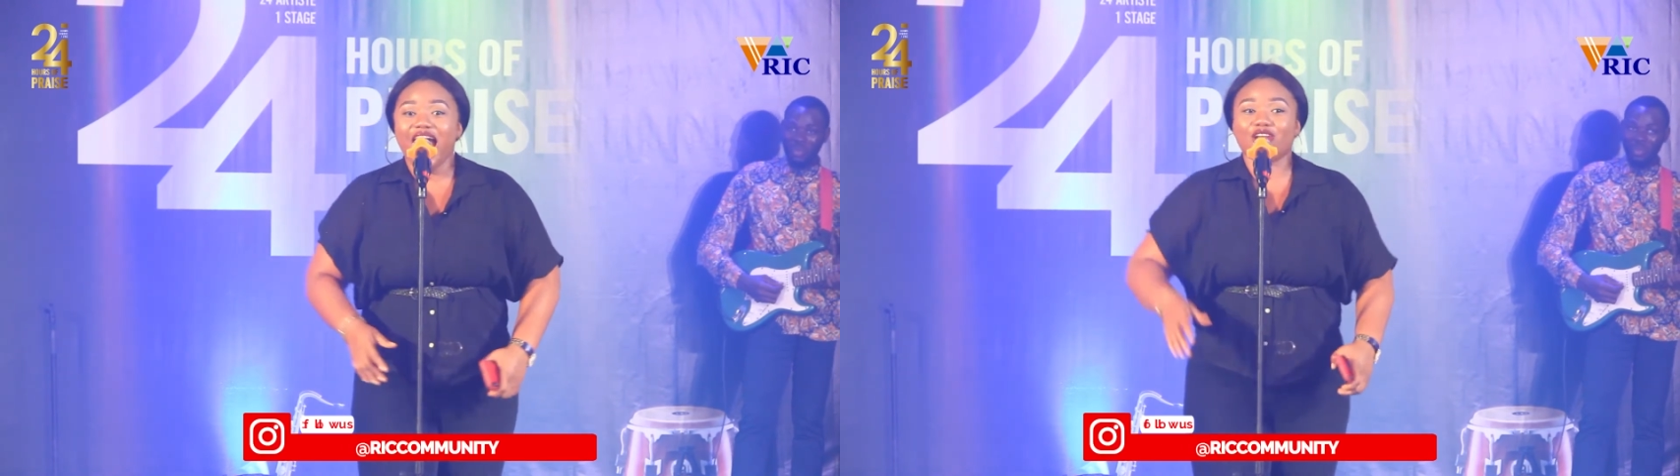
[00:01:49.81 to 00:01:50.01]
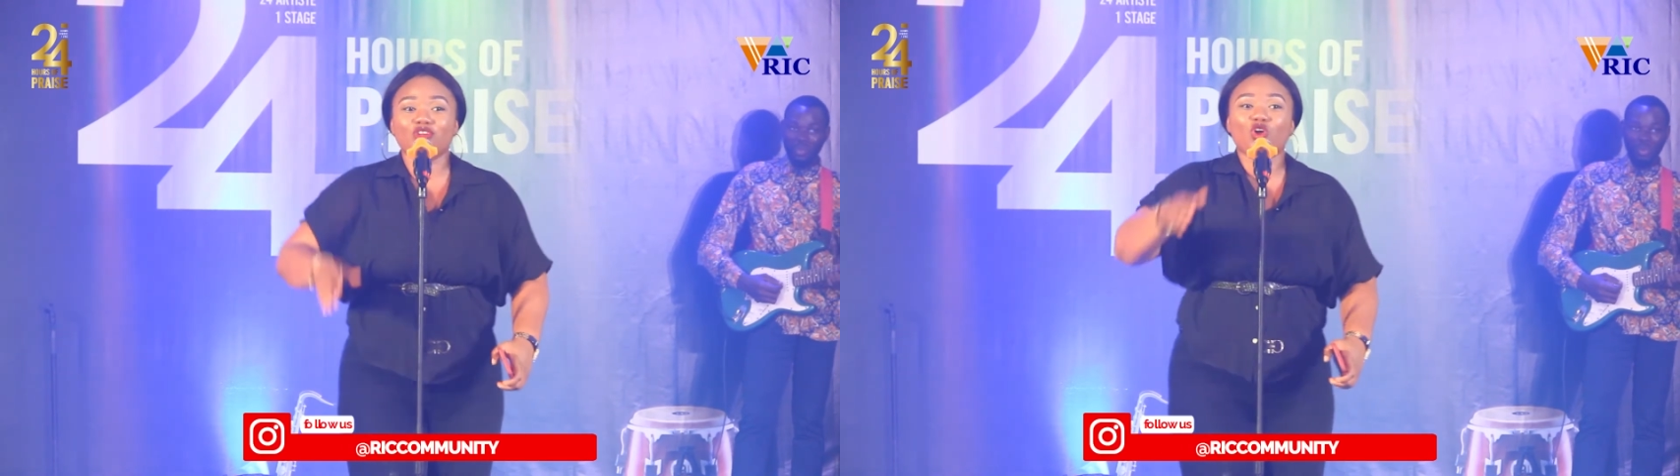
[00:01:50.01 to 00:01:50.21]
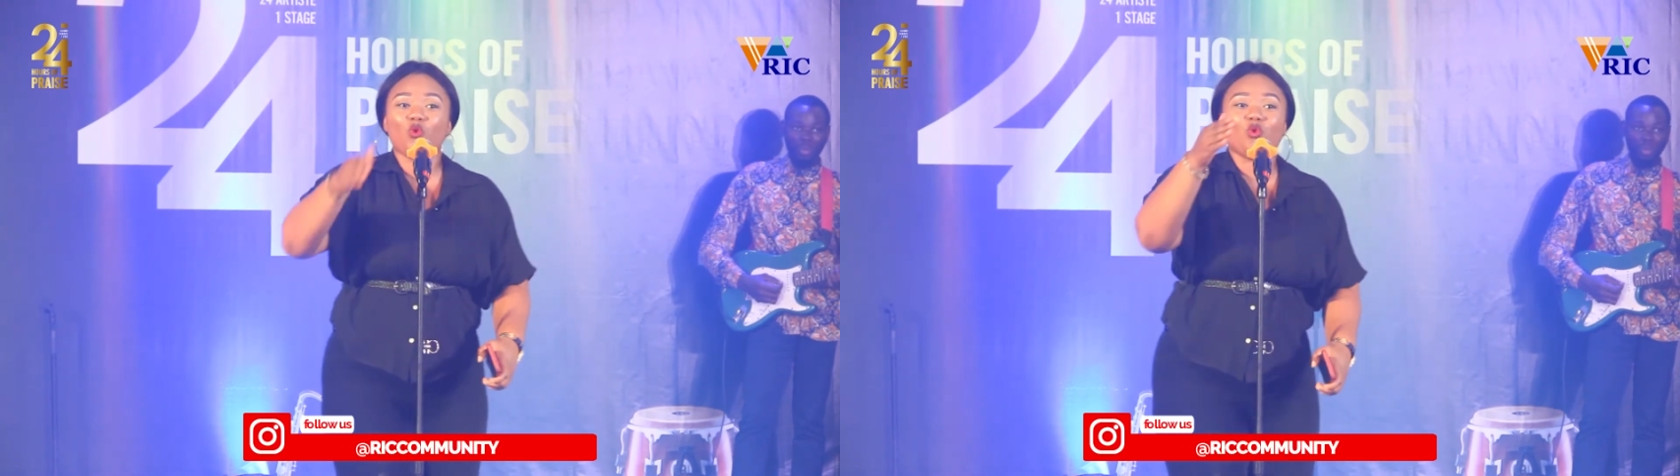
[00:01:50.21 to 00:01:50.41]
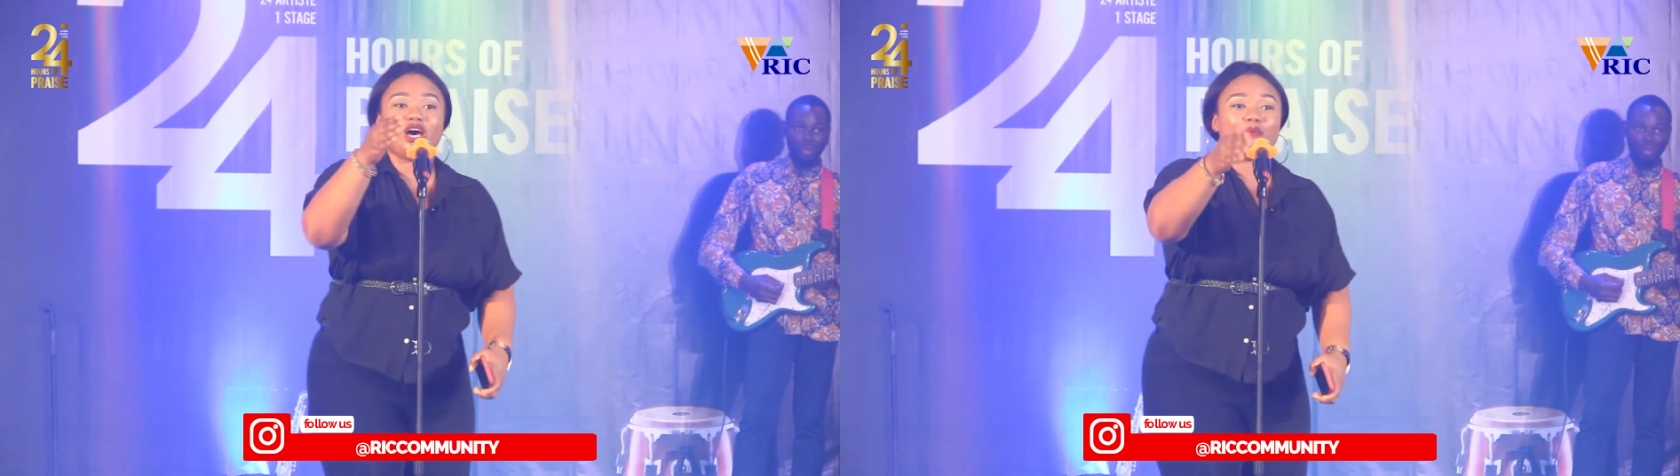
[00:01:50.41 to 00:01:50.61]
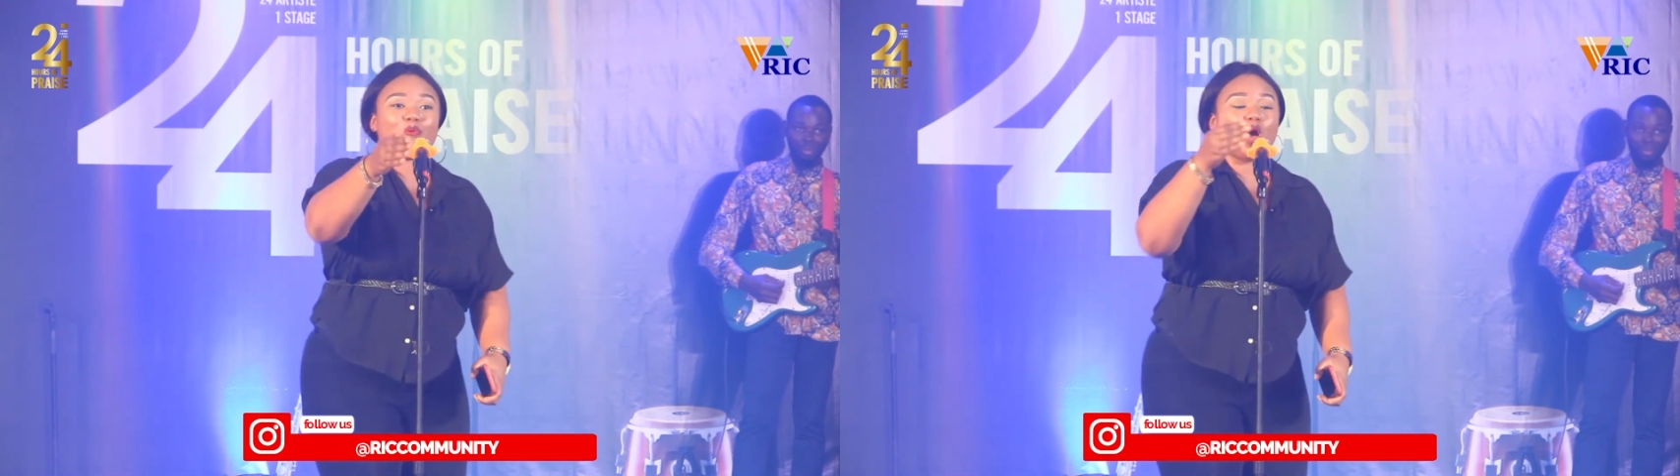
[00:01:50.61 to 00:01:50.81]
I don't know
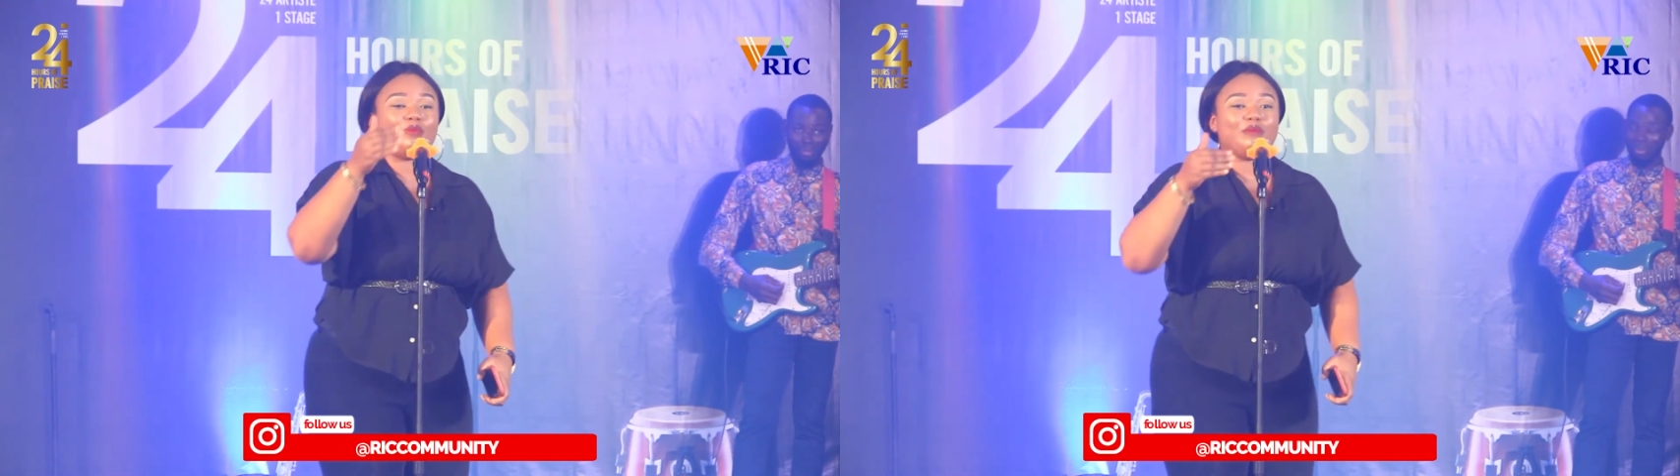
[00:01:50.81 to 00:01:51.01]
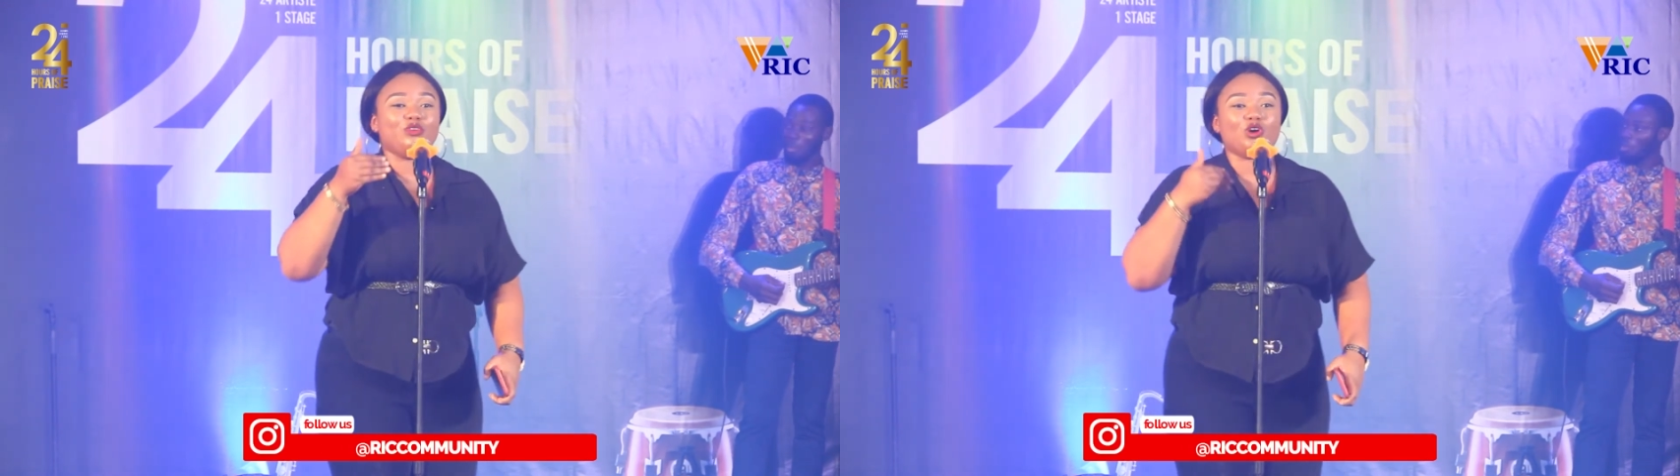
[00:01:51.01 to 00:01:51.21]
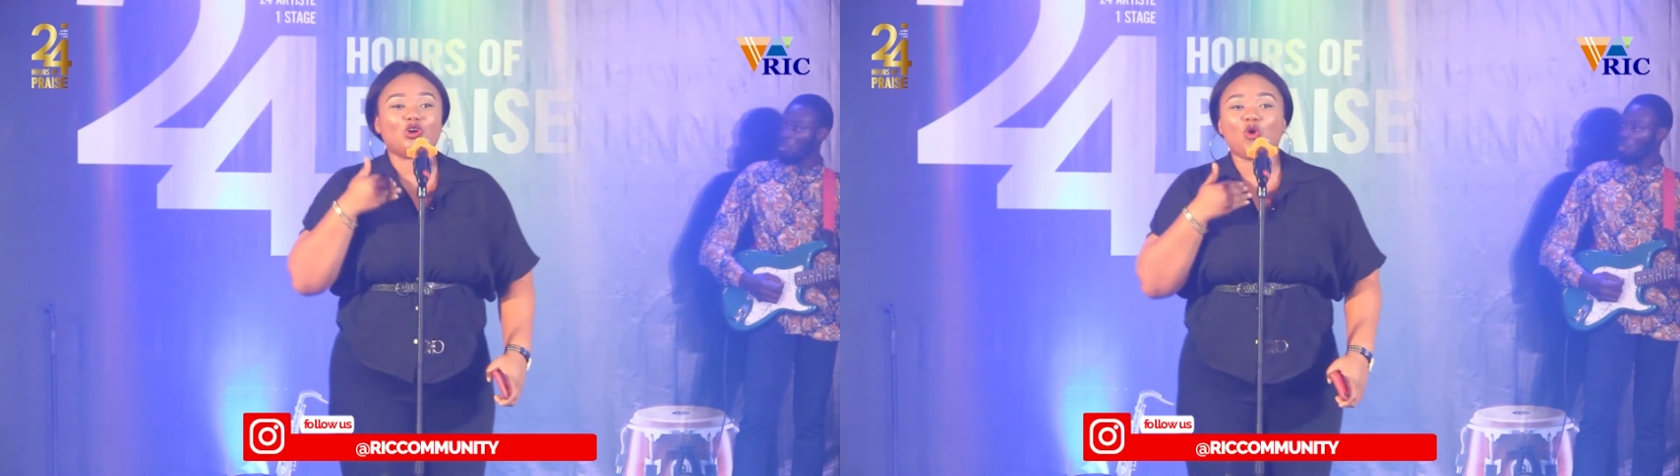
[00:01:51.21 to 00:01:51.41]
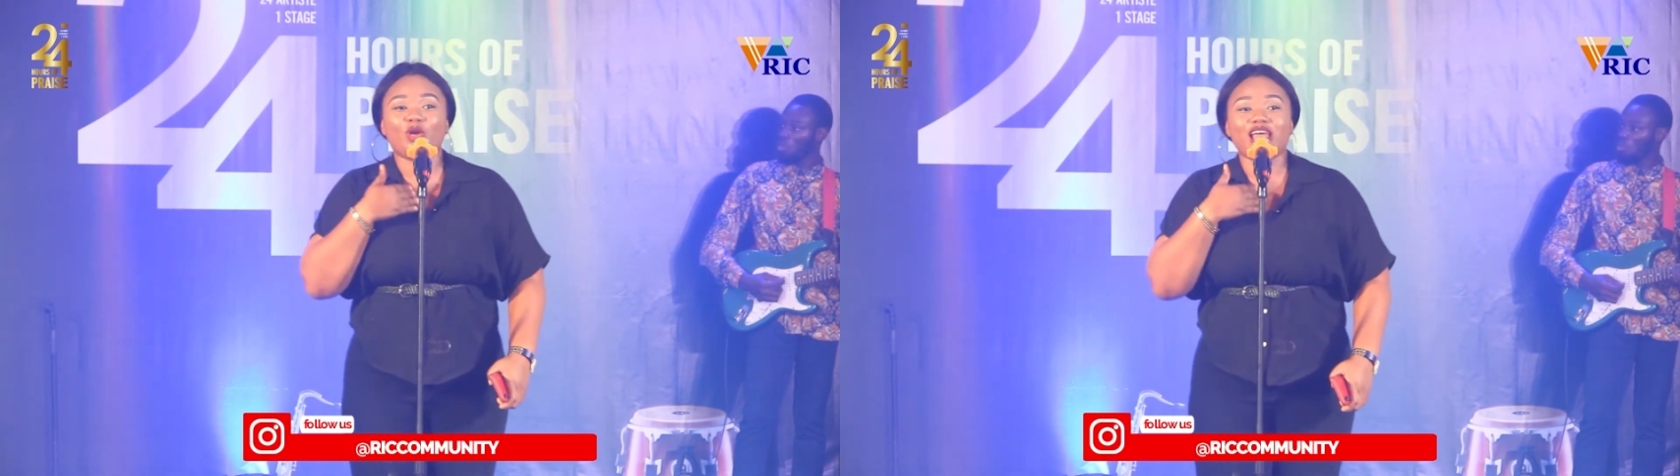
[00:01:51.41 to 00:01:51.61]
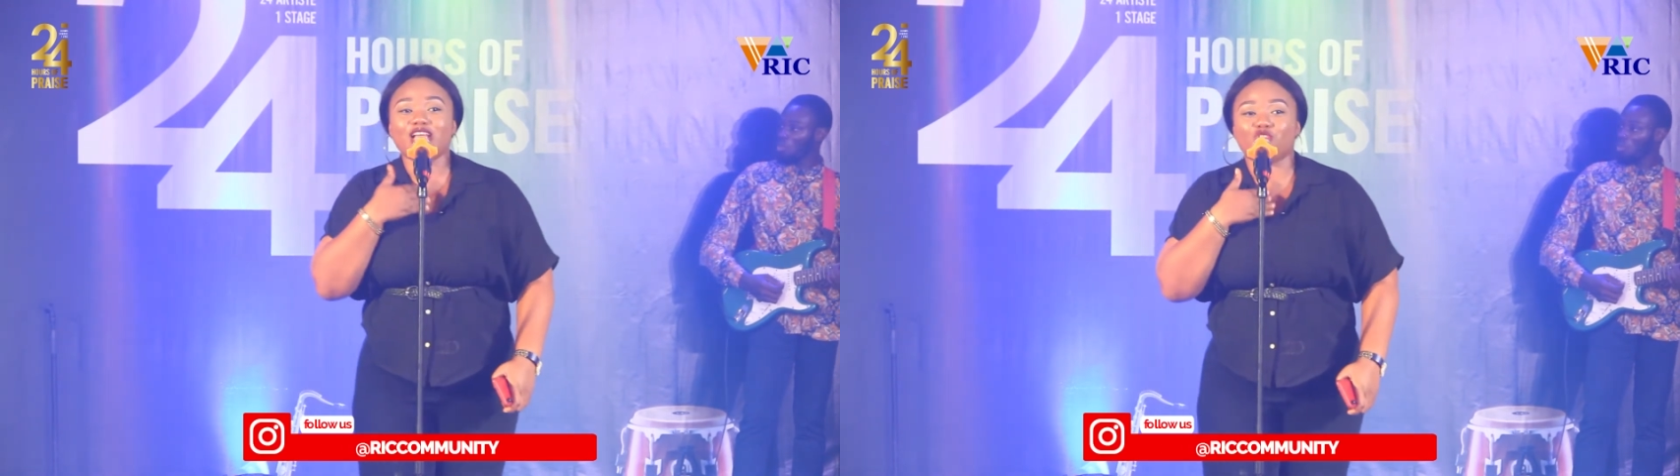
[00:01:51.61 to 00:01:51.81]
what problem you're
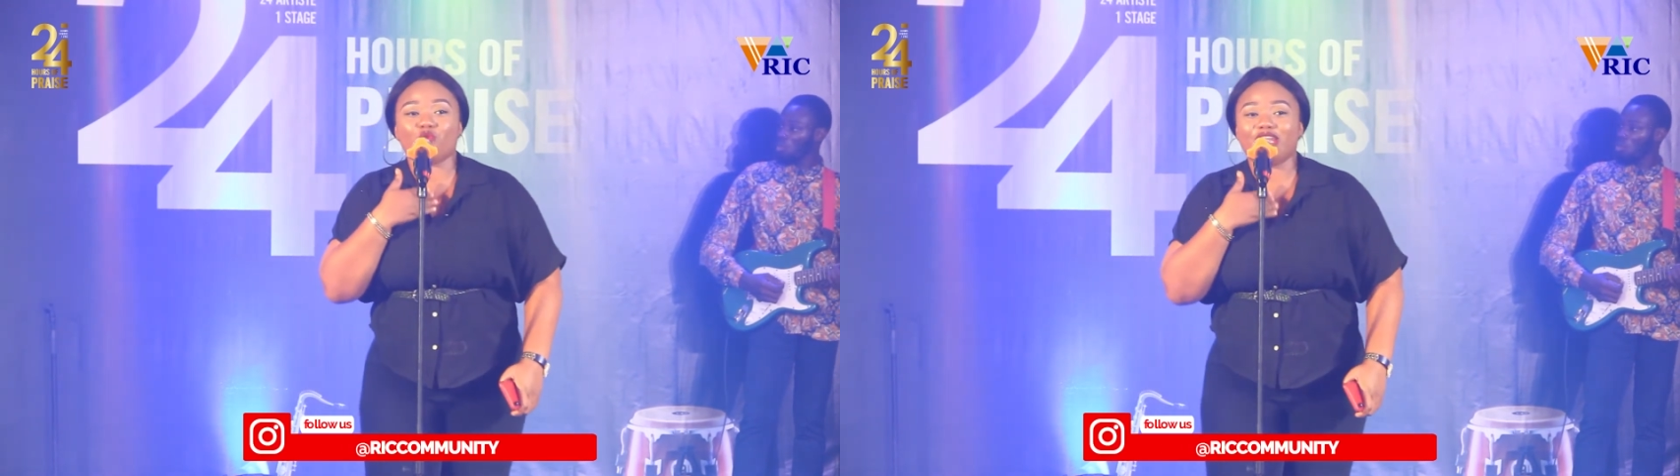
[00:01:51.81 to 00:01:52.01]
going through.